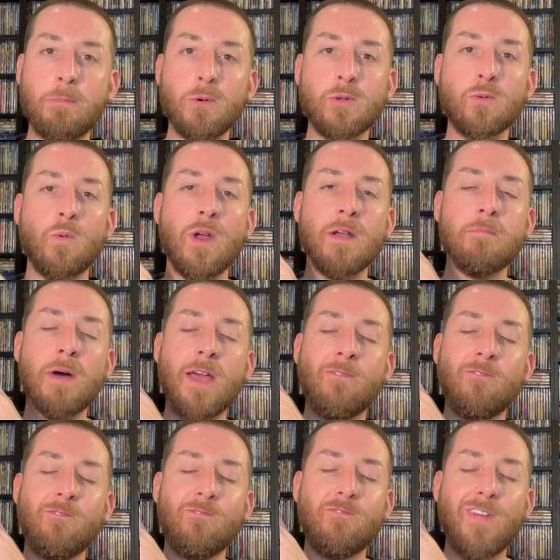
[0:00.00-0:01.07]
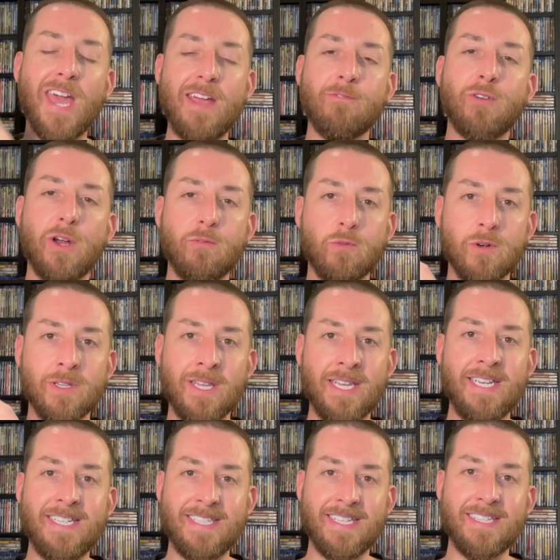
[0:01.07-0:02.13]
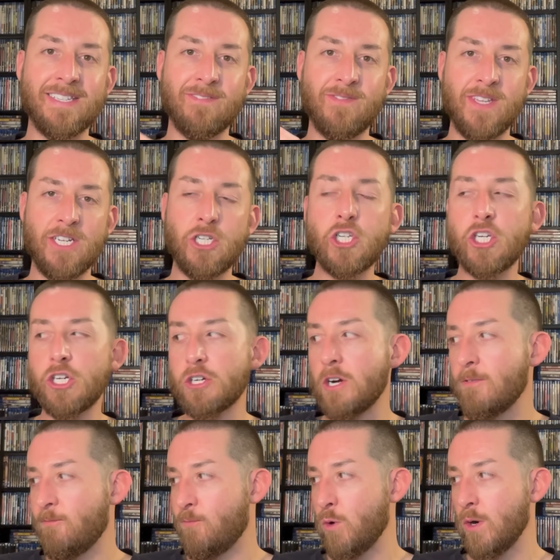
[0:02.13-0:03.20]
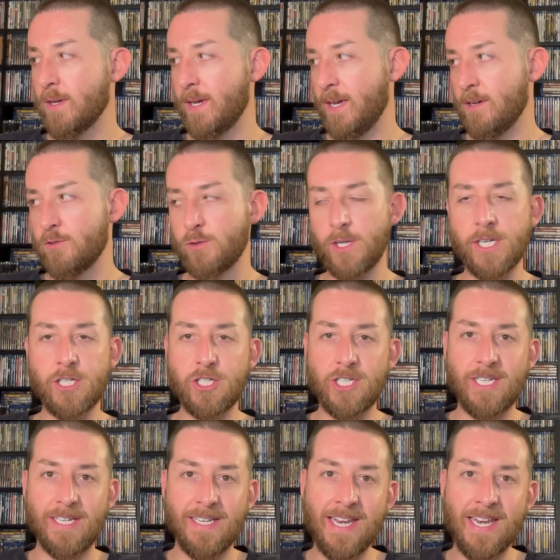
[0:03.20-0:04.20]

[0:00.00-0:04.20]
was one of my favorite releases of this year on 4K Ultra HD.